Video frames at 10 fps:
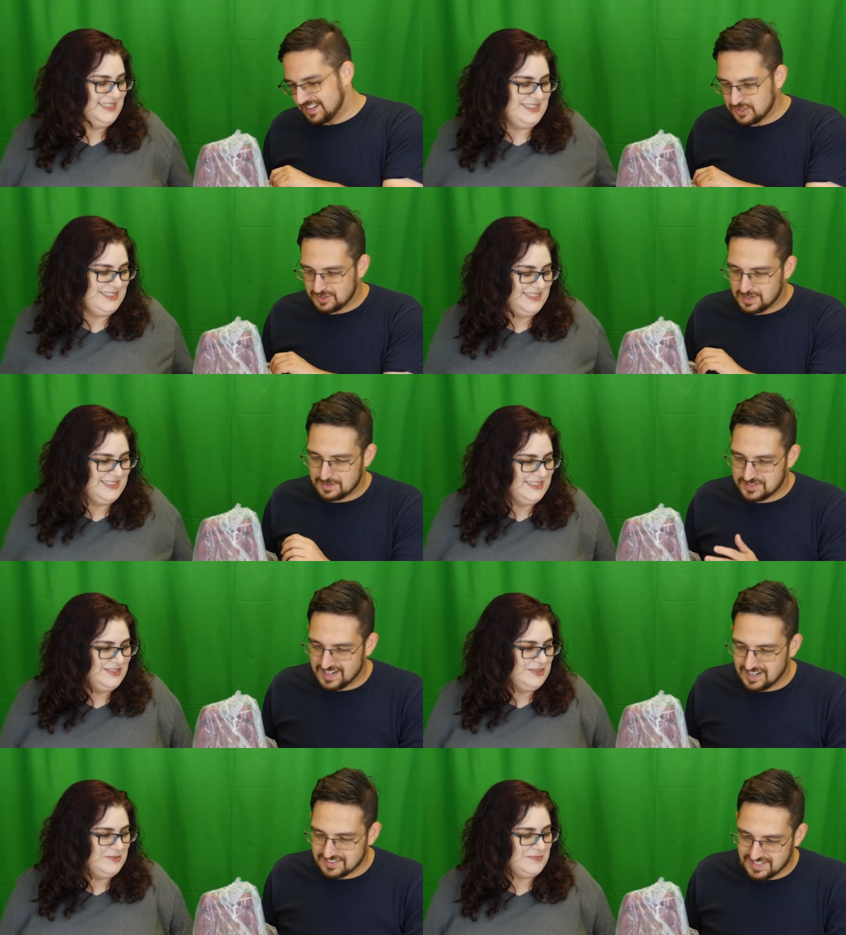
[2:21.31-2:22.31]
Speaker 1: So our
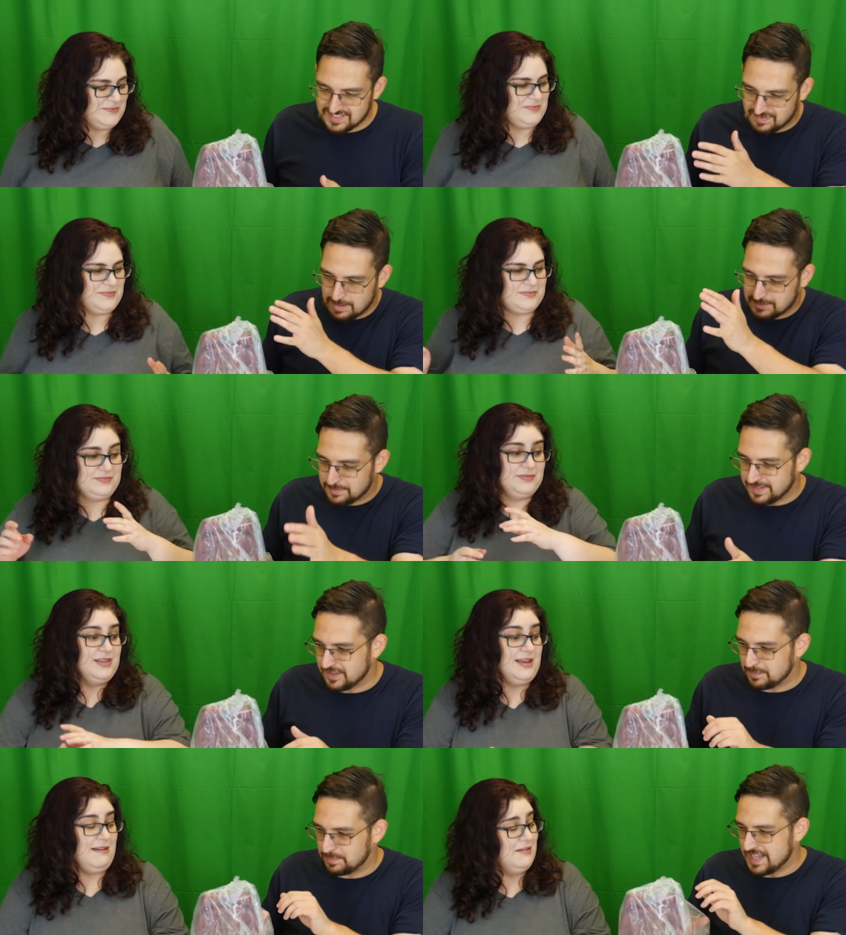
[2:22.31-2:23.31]
child is wrapped up in
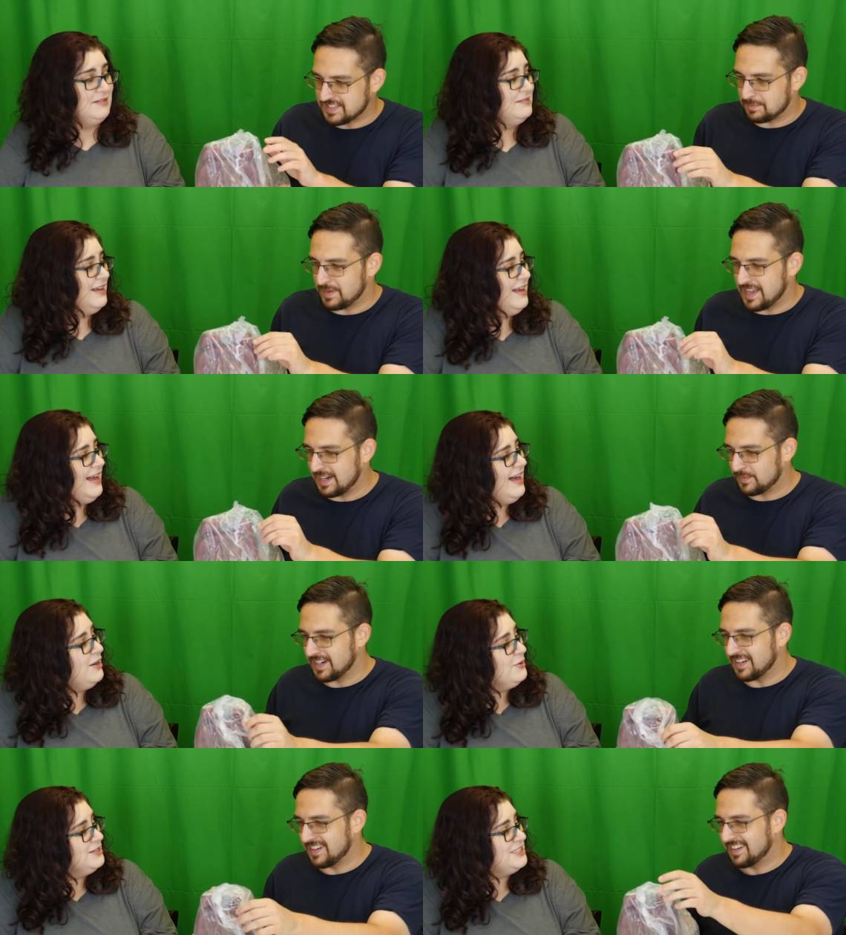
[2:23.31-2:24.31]
another plastic bag.
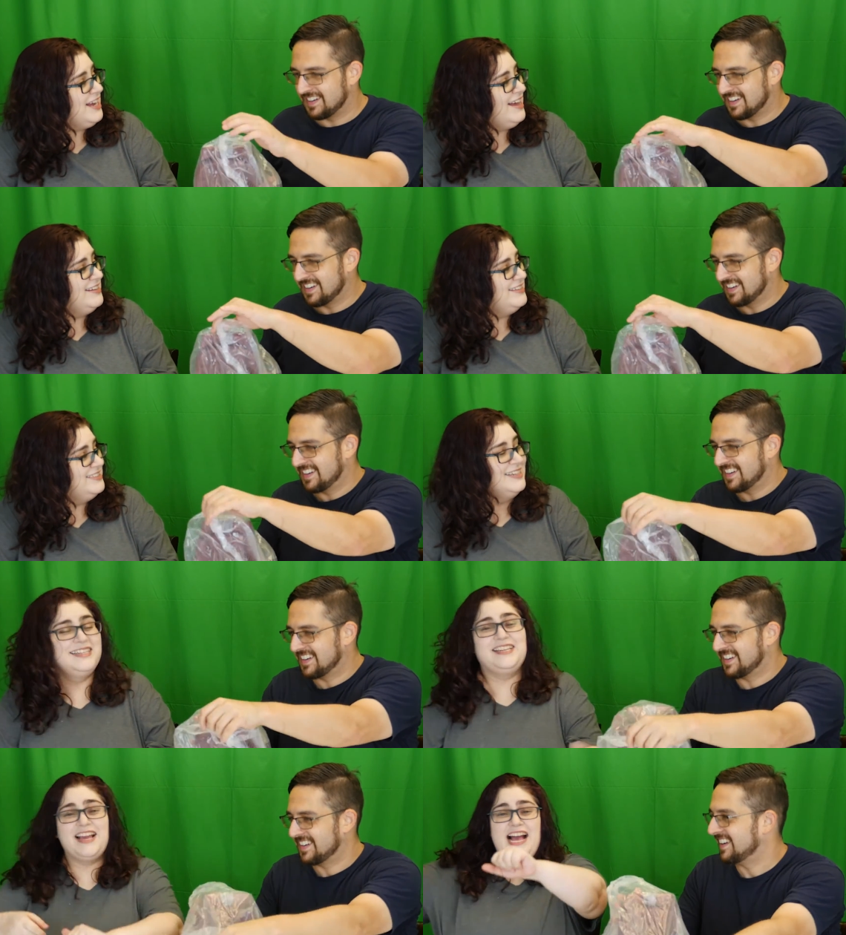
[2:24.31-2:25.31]
Our
Speaker 2: child?
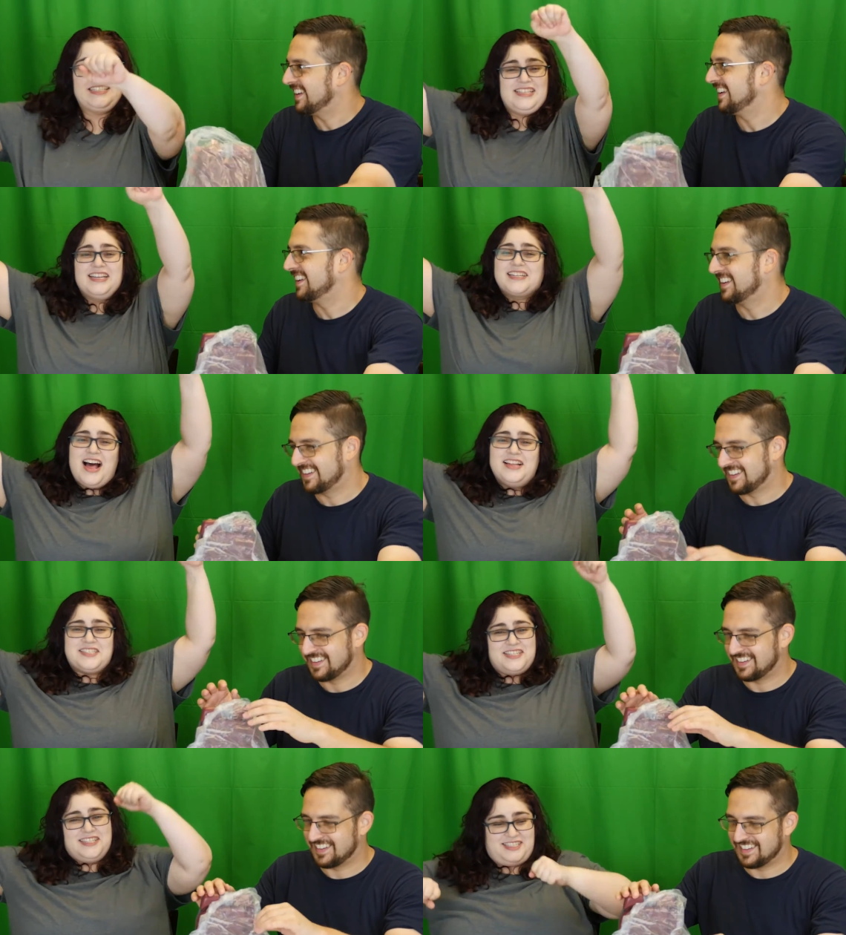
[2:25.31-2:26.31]
he
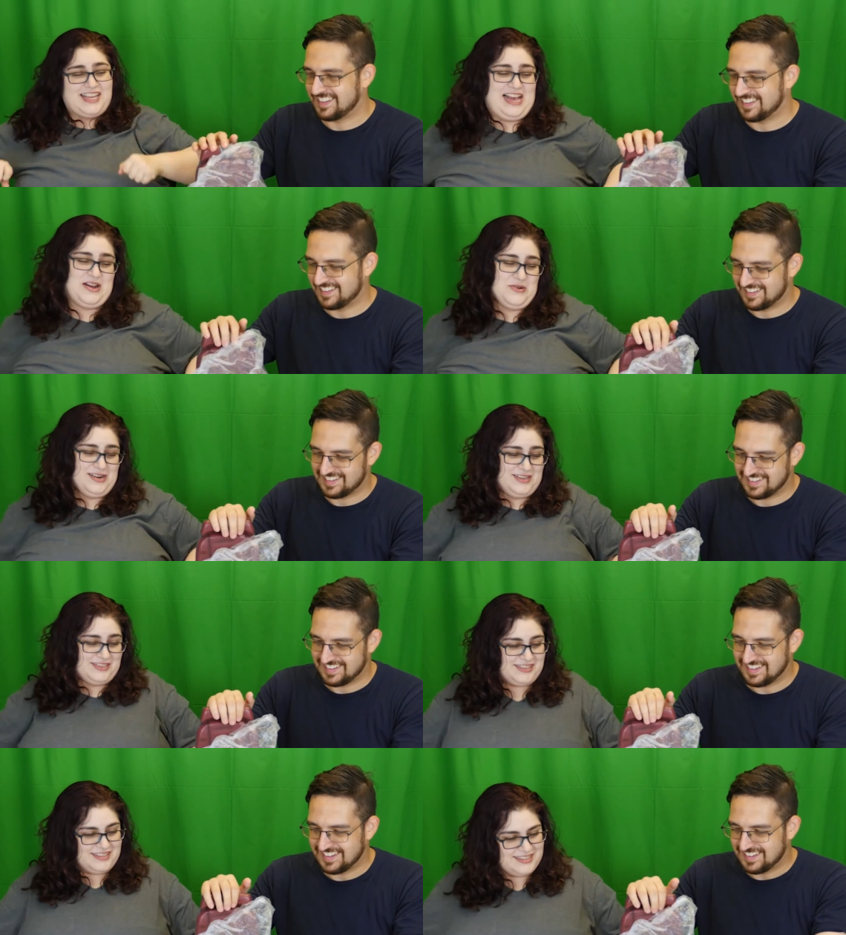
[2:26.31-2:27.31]
acknowledged it. It's
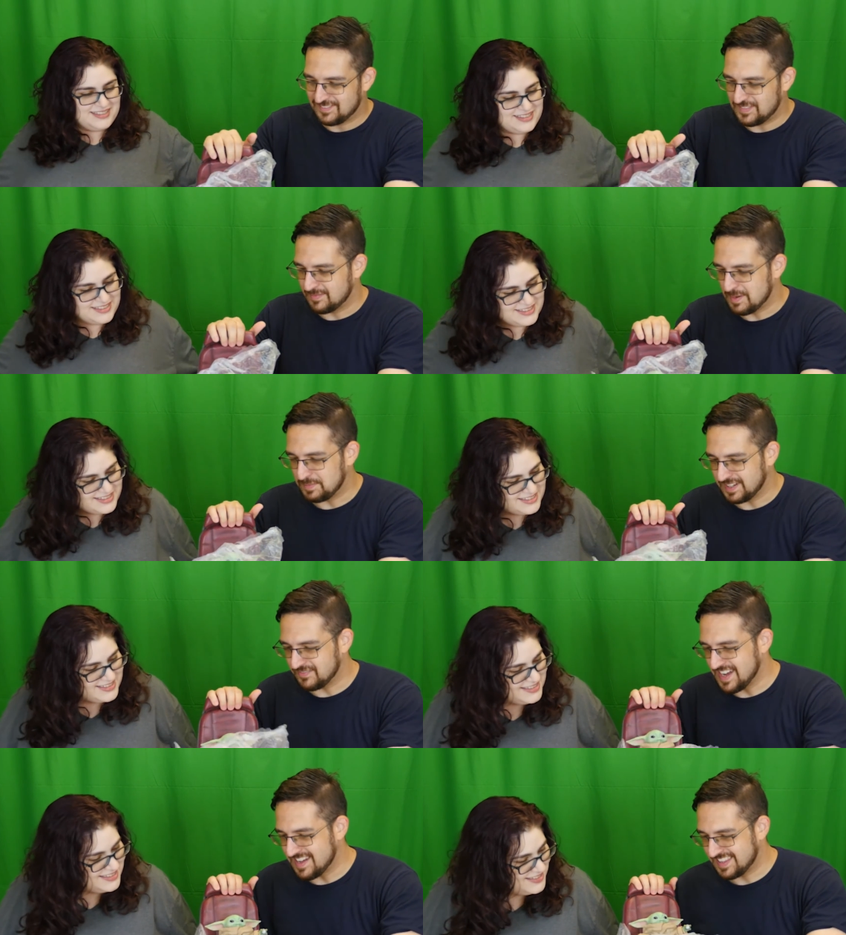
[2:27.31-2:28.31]
ours.
Speaker 1: Me and my
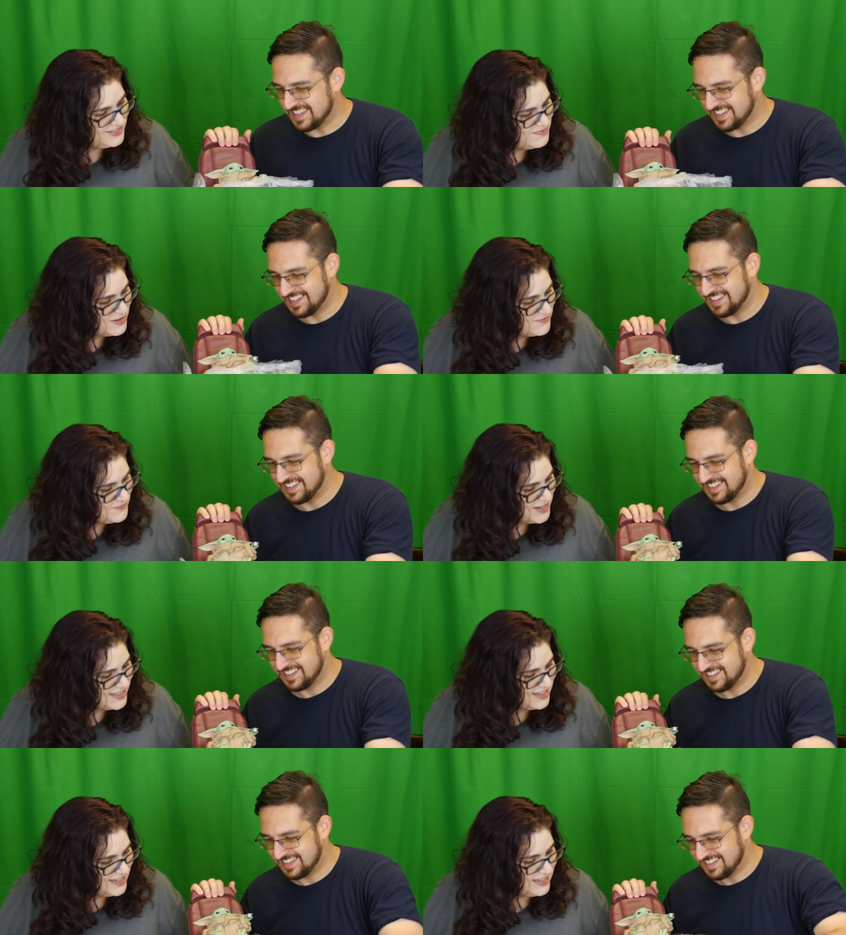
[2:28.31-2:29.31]
big mouth.
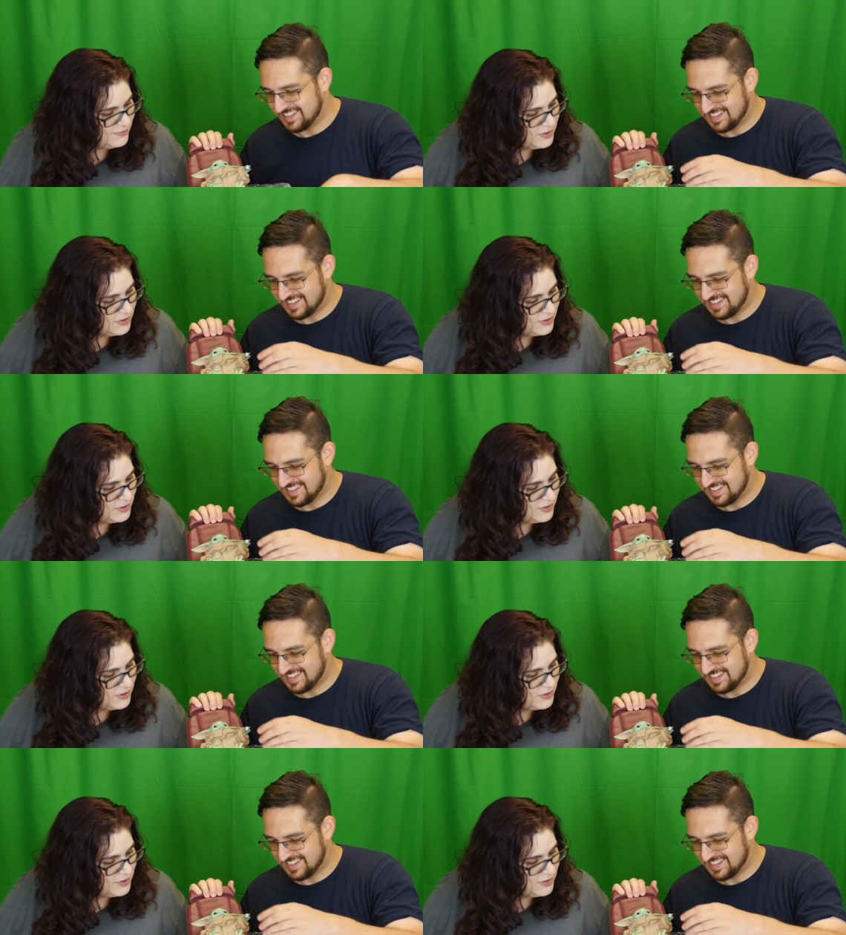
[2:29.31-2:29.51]
Speaker 2: Friggin' time.